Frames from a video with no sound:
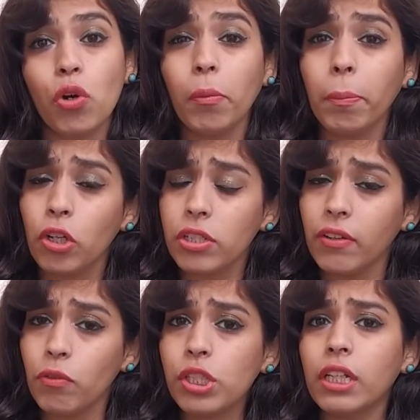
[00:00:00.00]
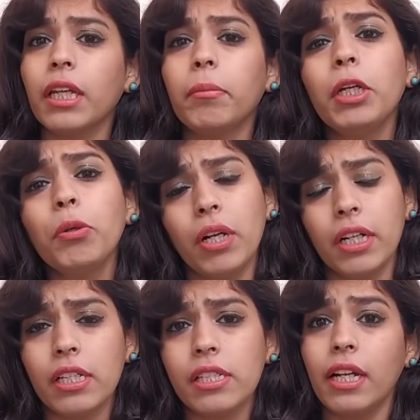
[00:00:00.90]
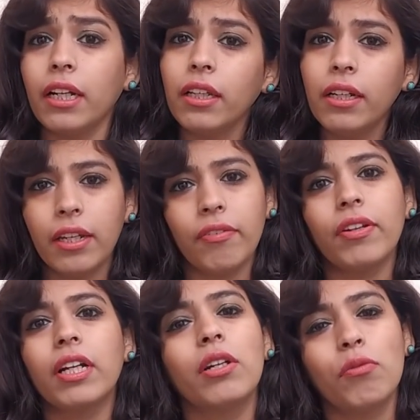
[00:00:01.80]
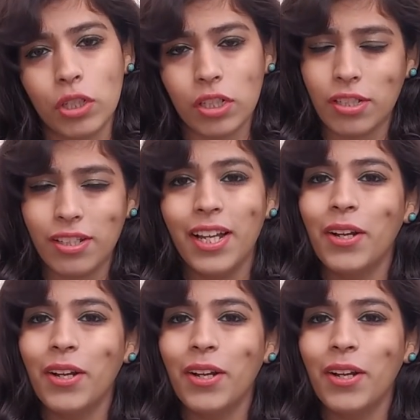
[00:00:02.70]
wrong because I was unable to understand the difficult words.